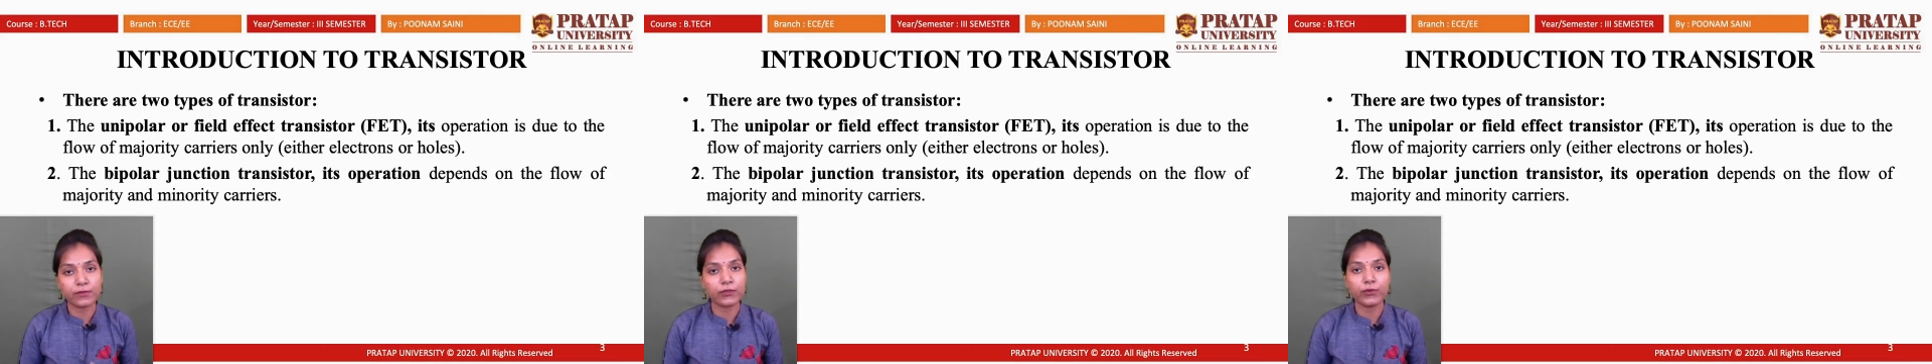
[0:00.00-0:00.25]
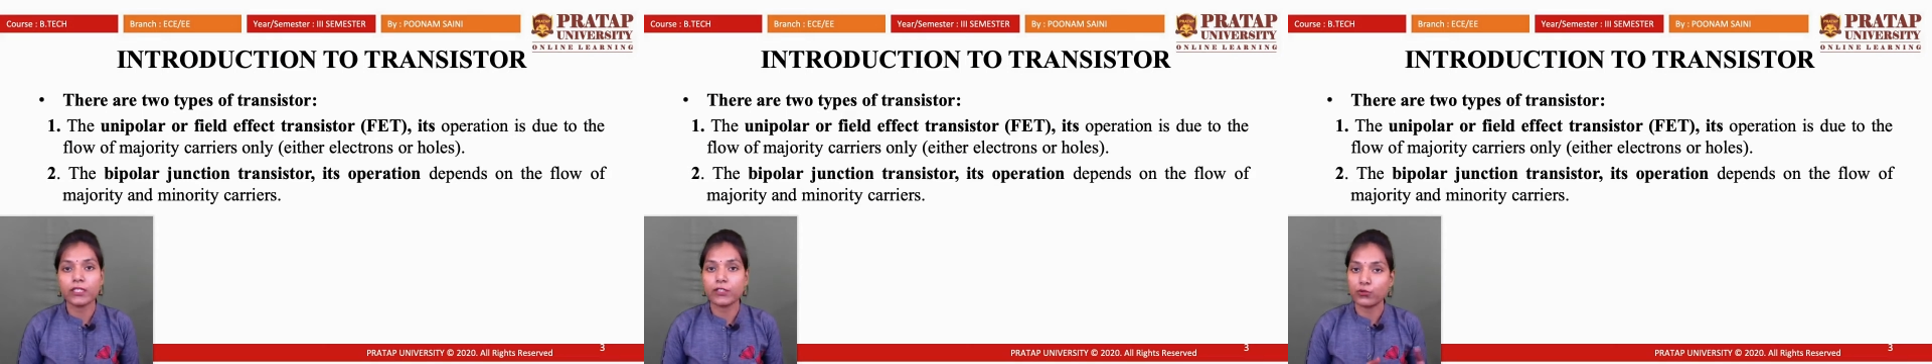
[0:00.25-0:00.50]

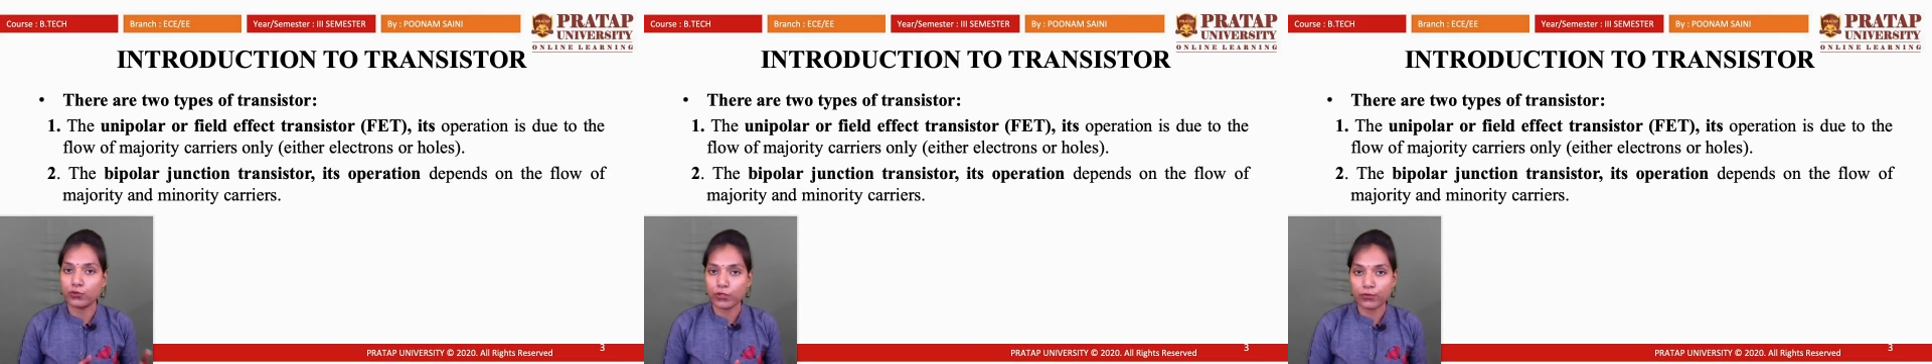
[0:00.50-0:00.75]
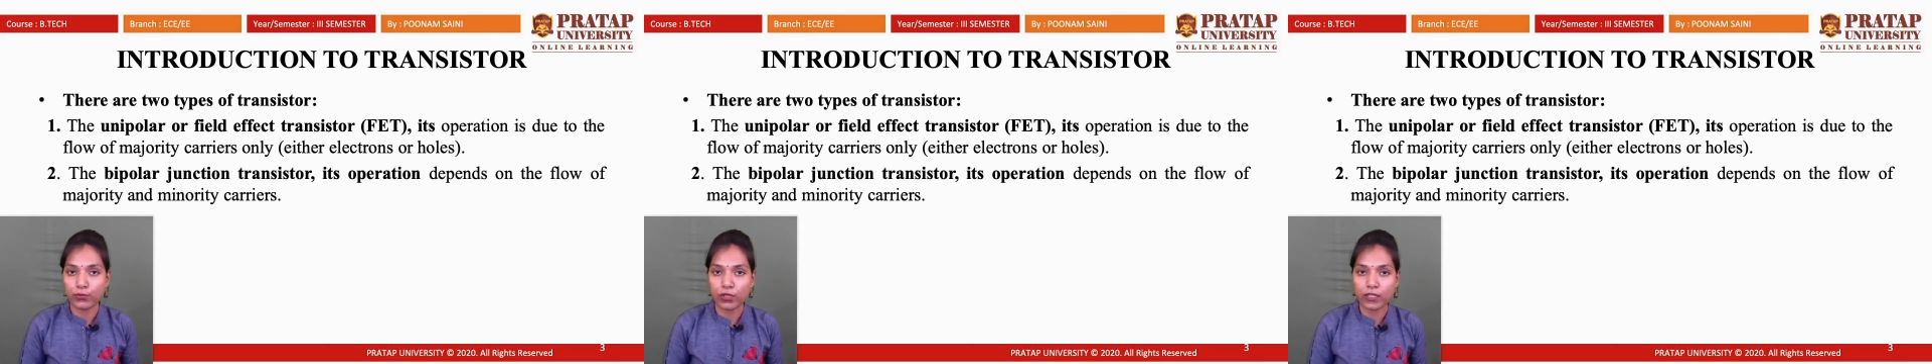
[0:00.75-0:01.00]
between a
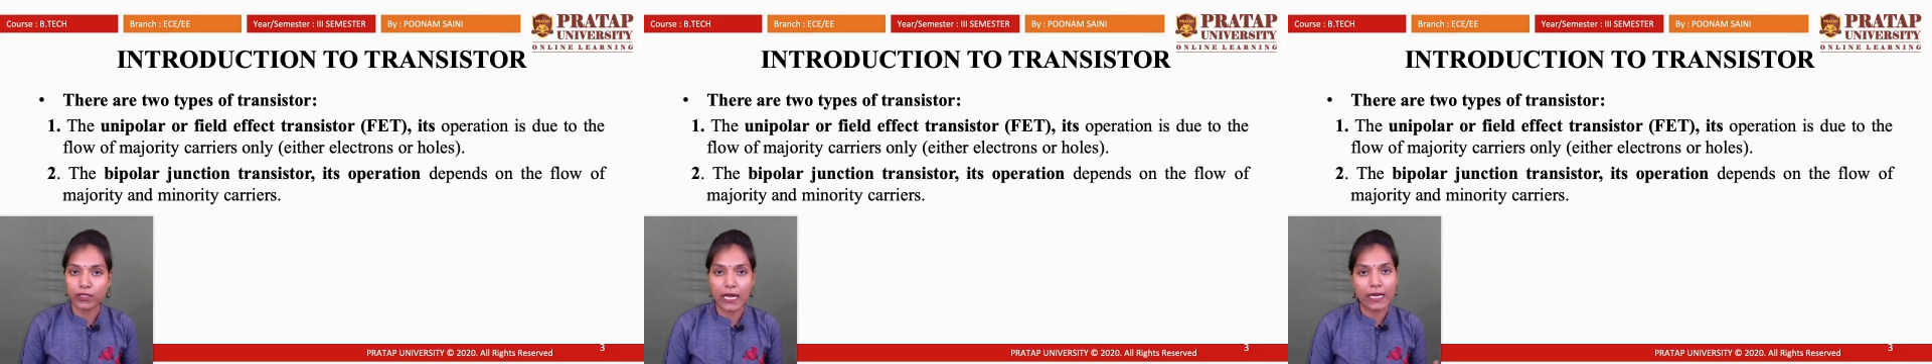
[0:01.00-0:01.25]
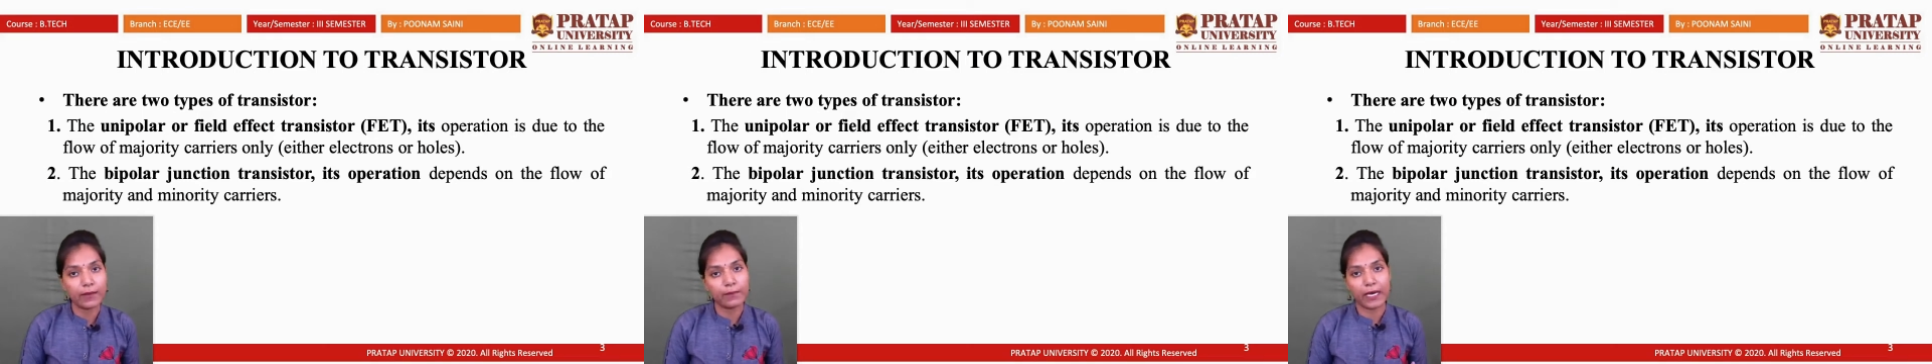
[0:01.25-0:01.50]
unipolar
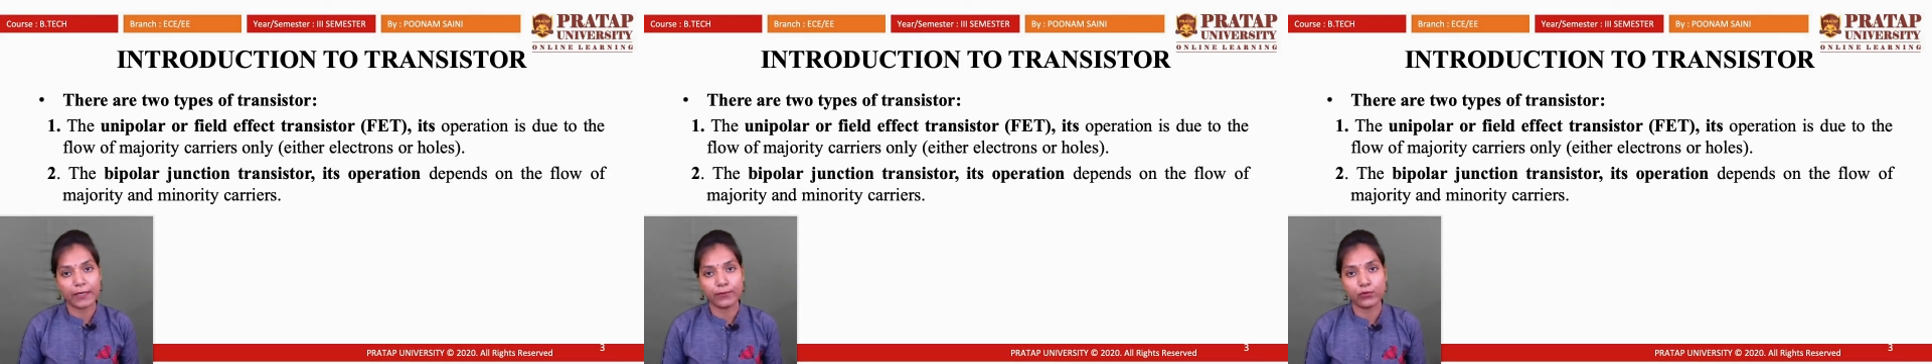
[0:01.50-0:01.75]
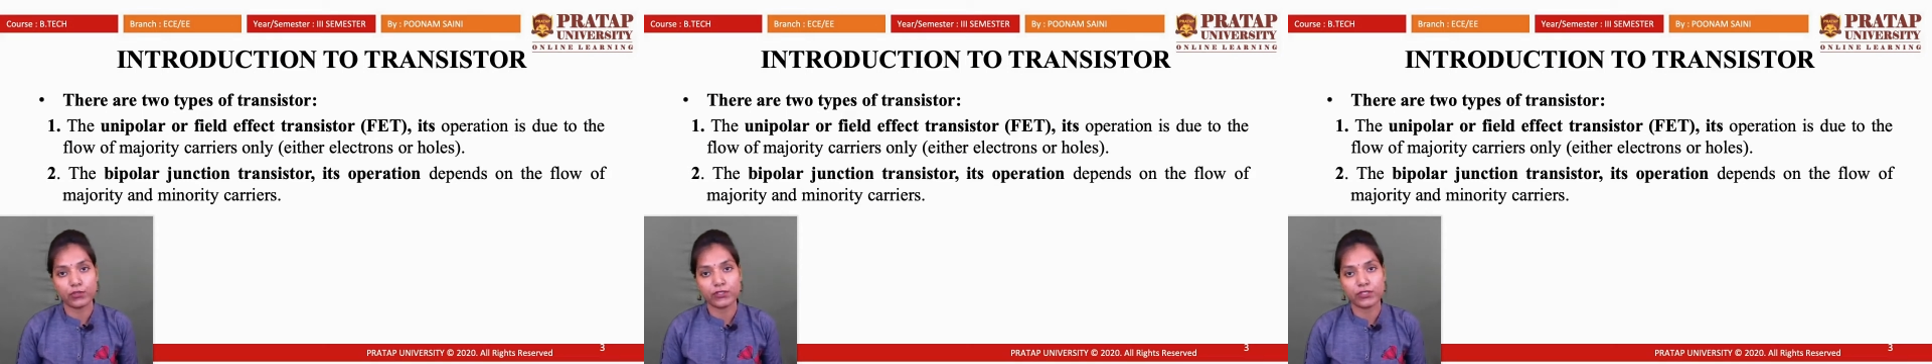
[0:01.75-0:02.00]
and a
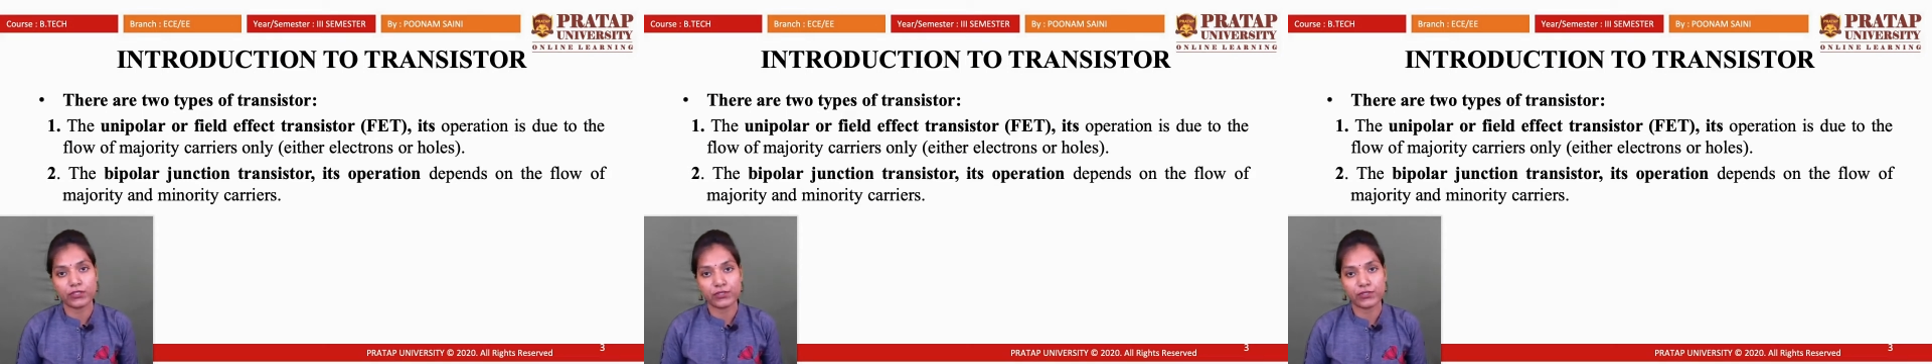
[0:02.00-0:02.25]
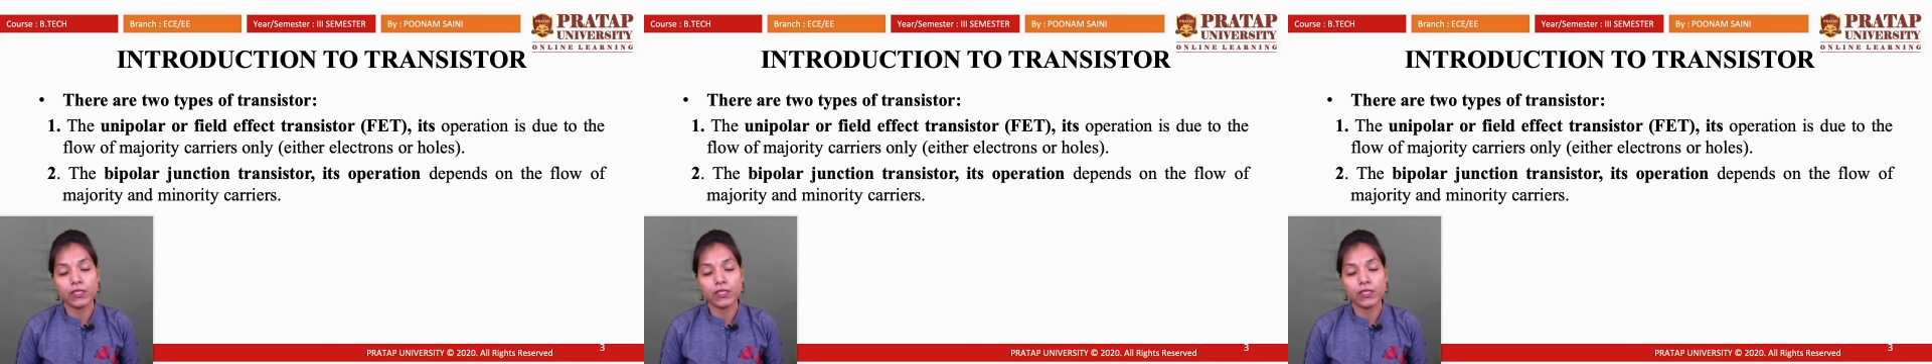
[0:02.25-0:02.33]
bipolar junction?